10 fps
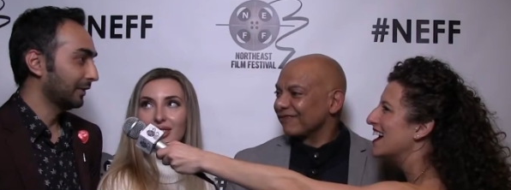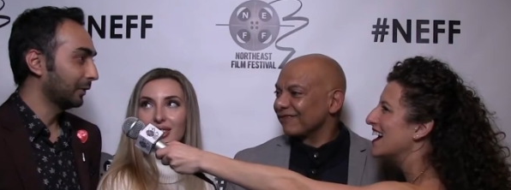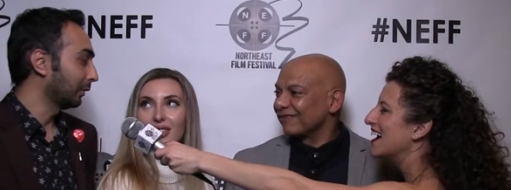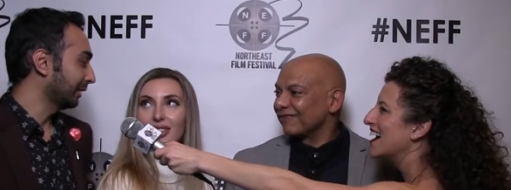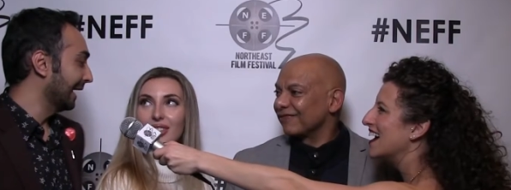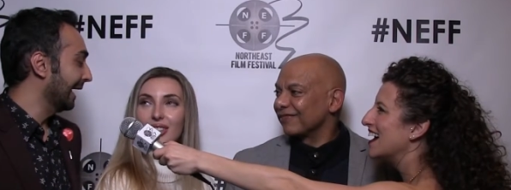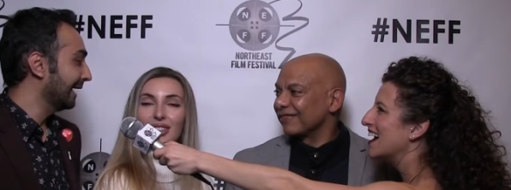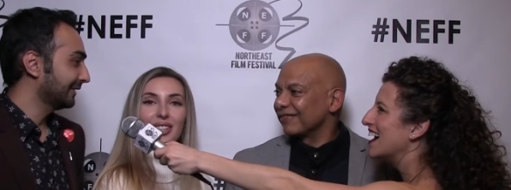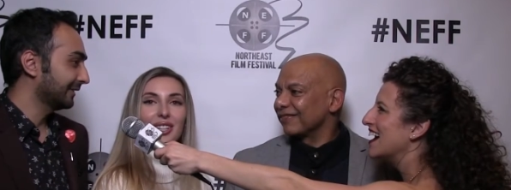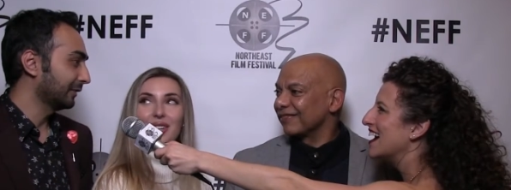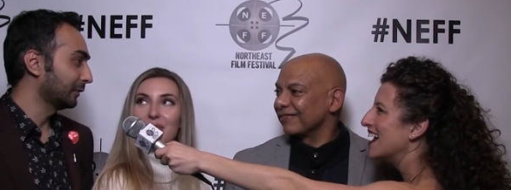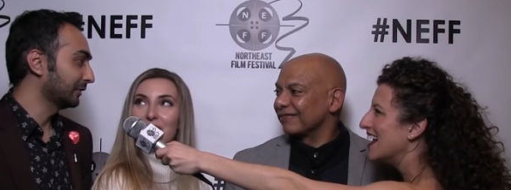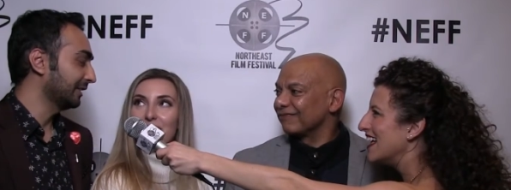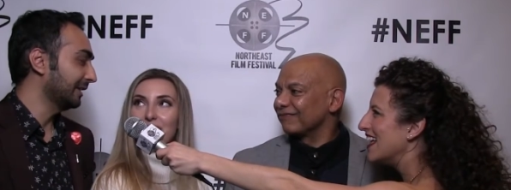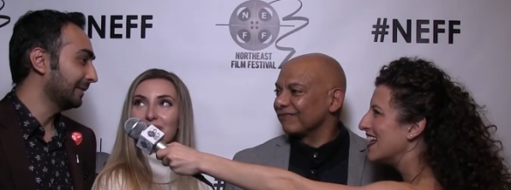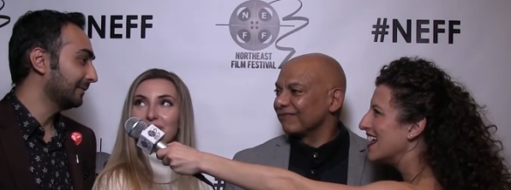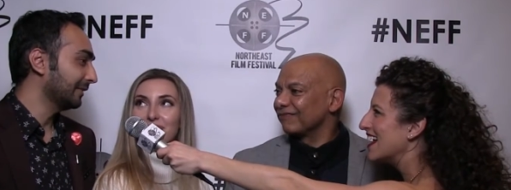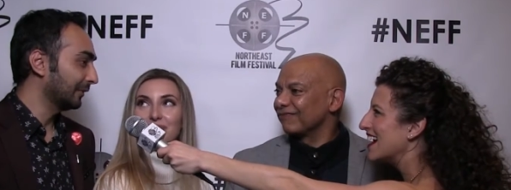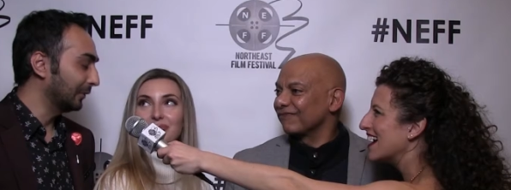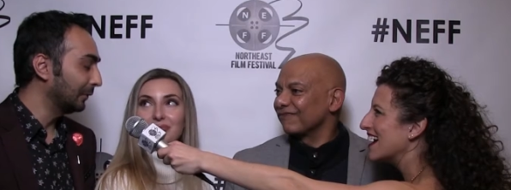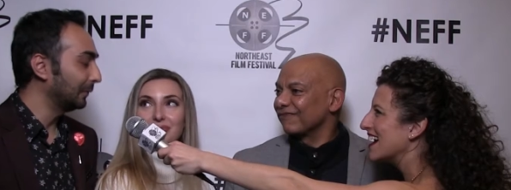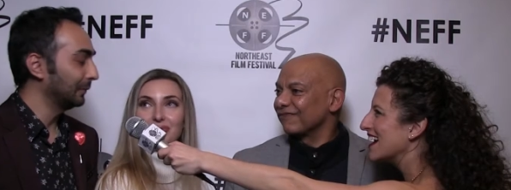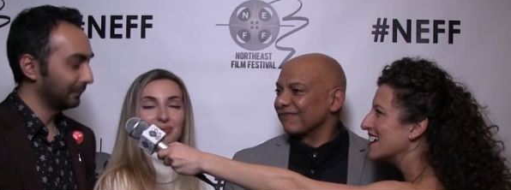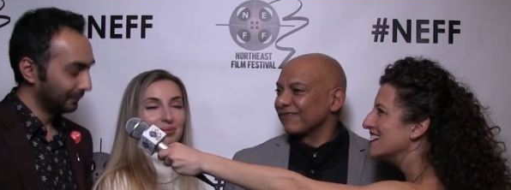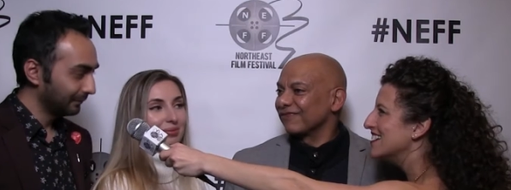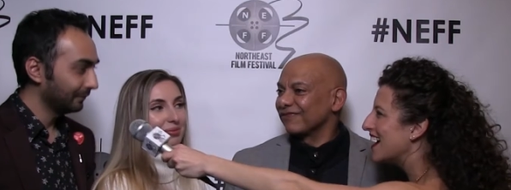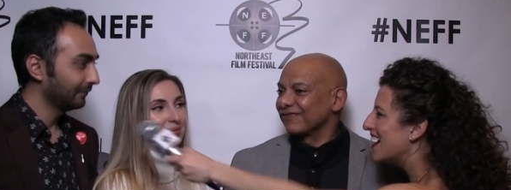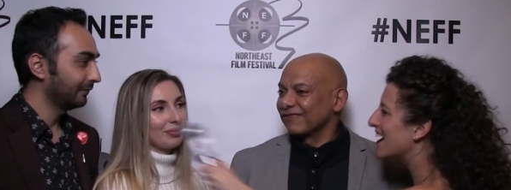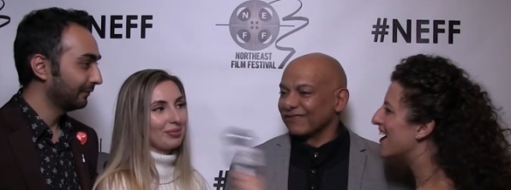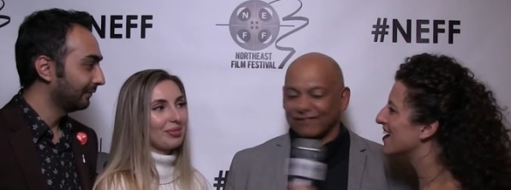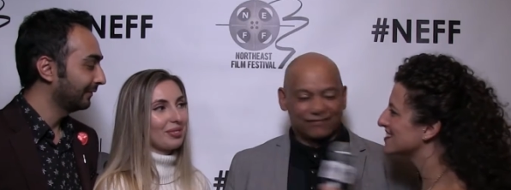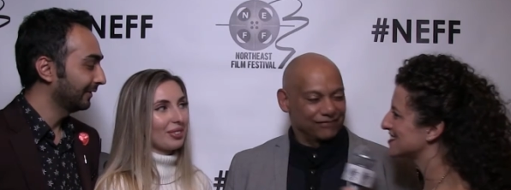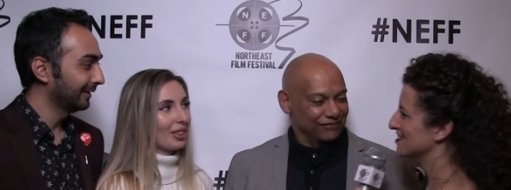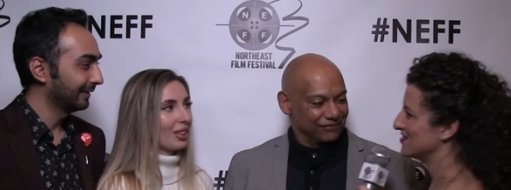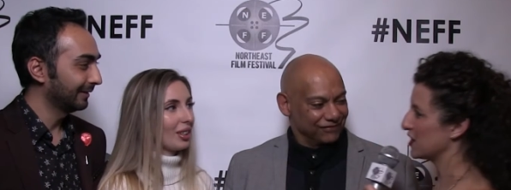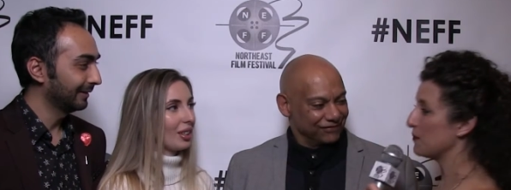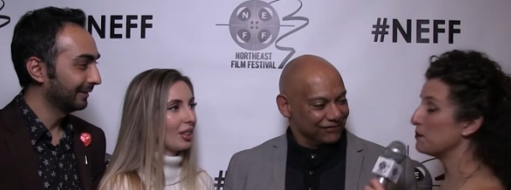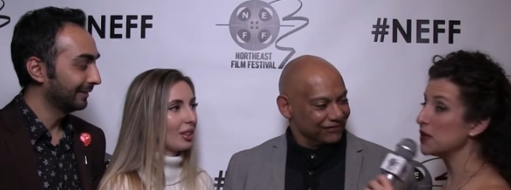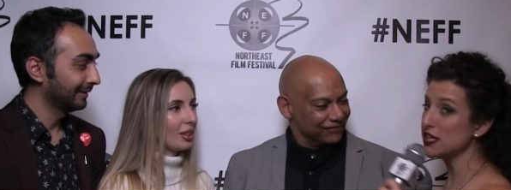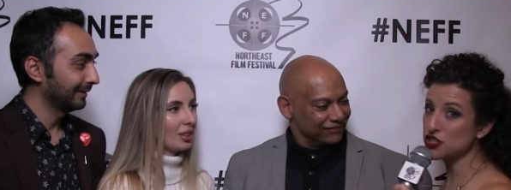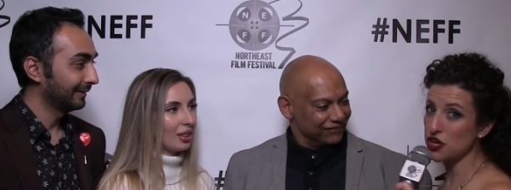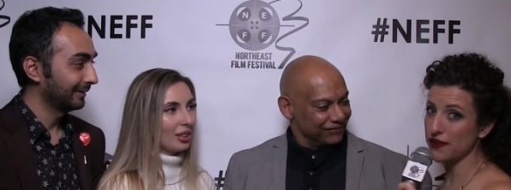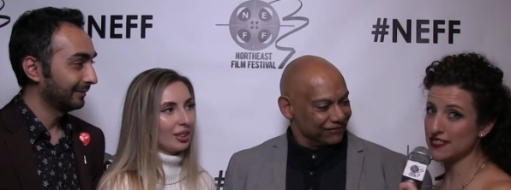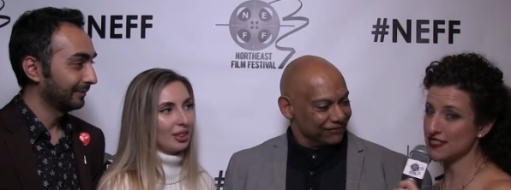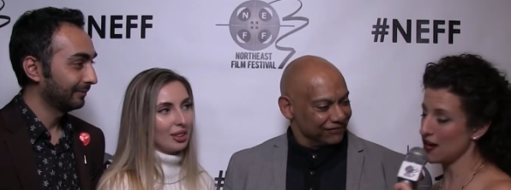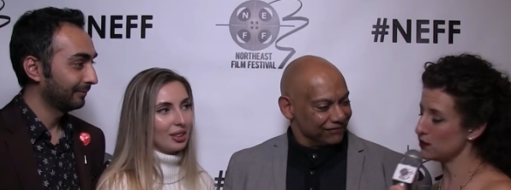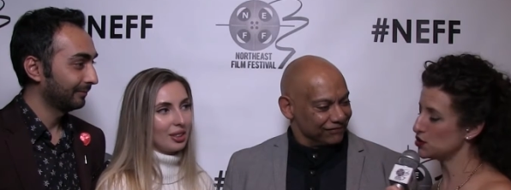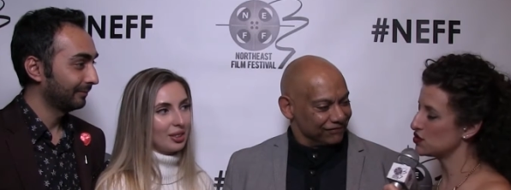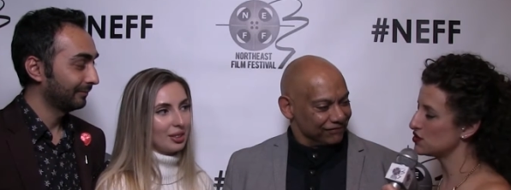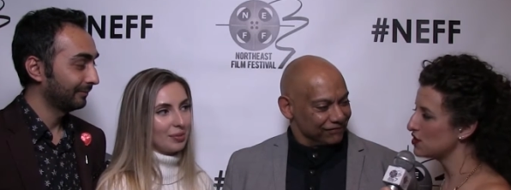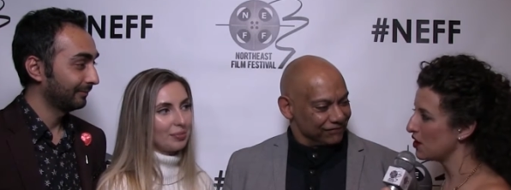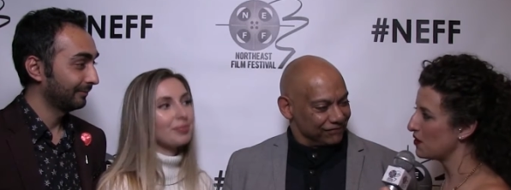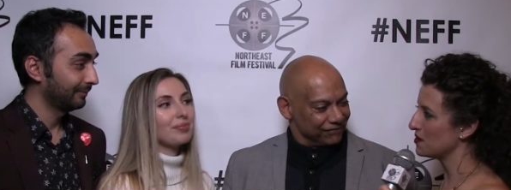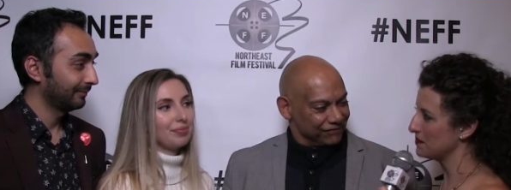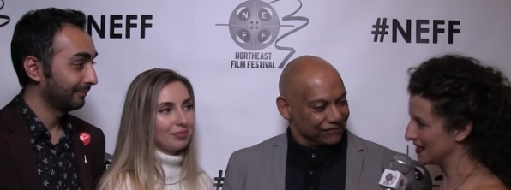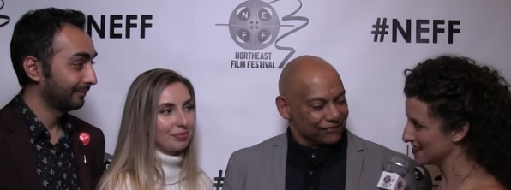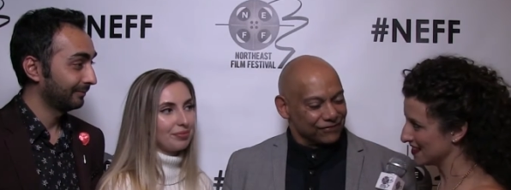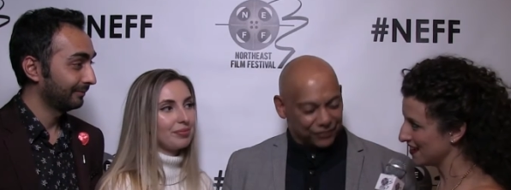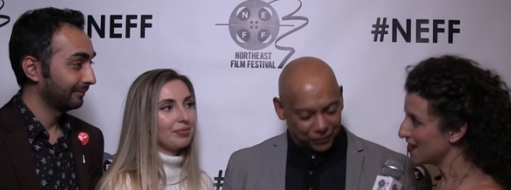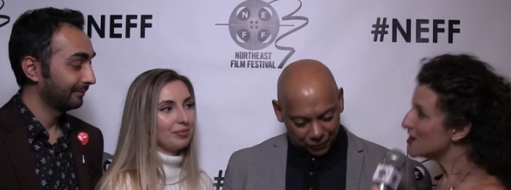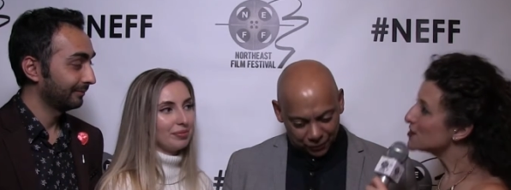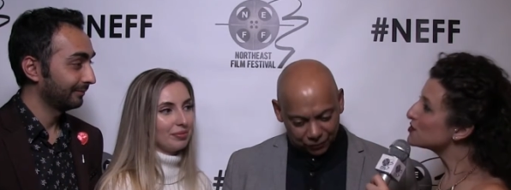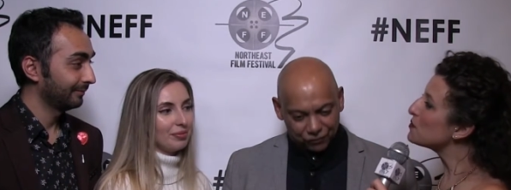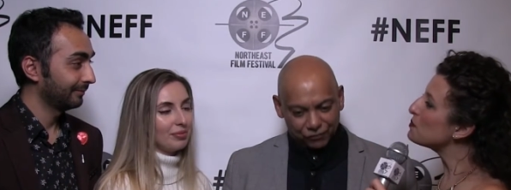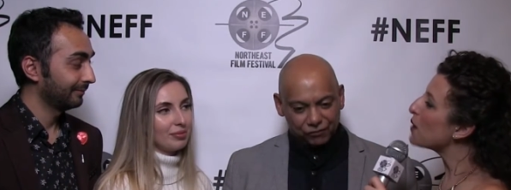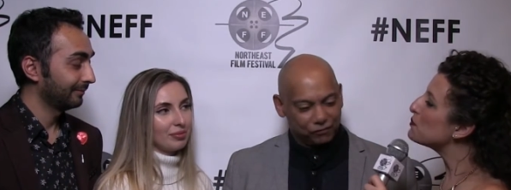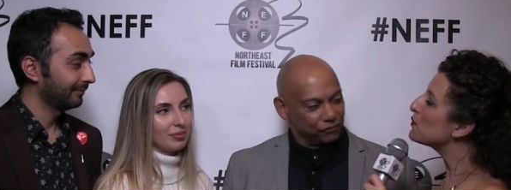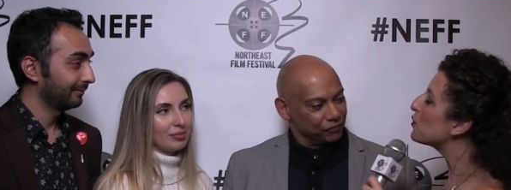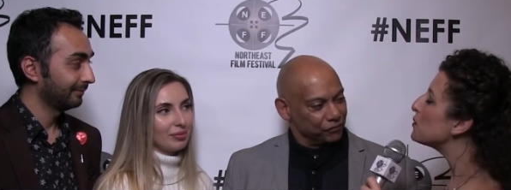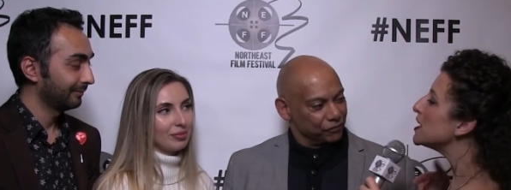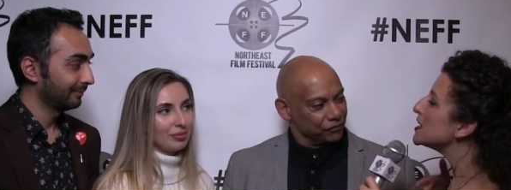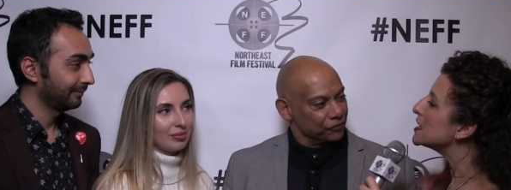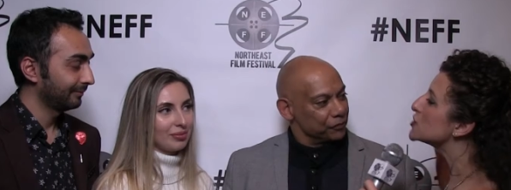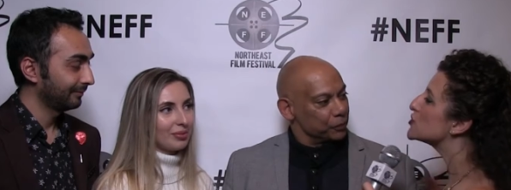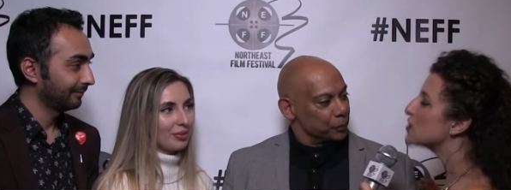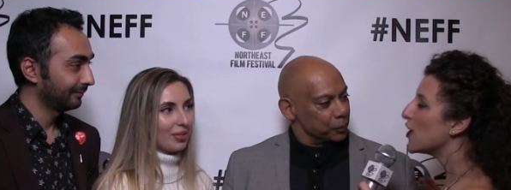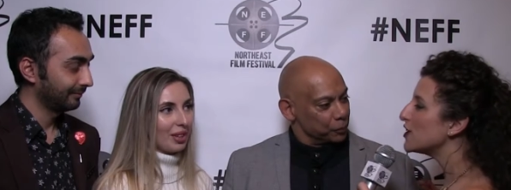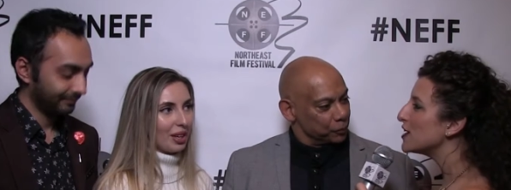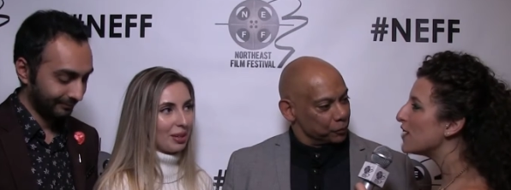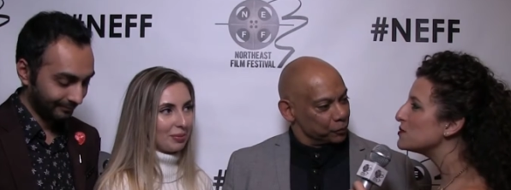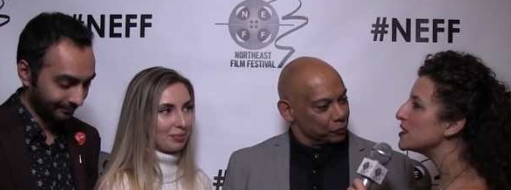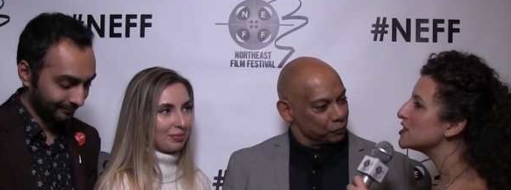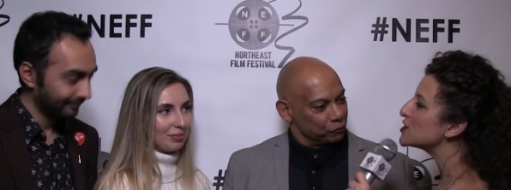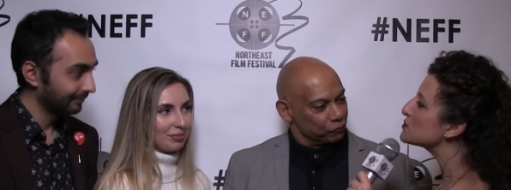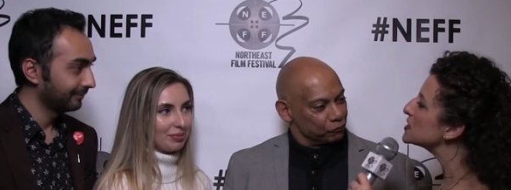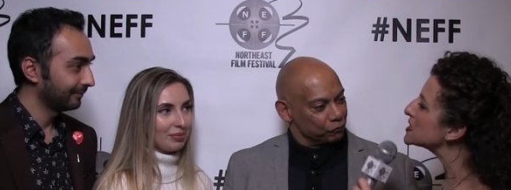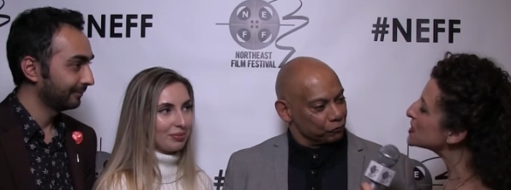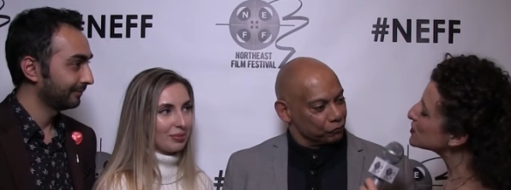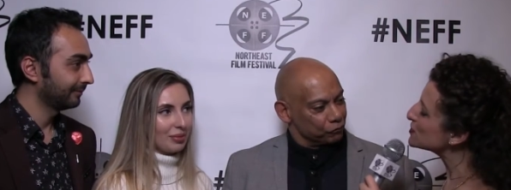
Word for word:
Speaker 1: with the whole cast, the whole team, the crew.
Speaker 2: Awesome. We got big showing tonight, which is so amazing. So, but uh, before we get started, everybody just please tell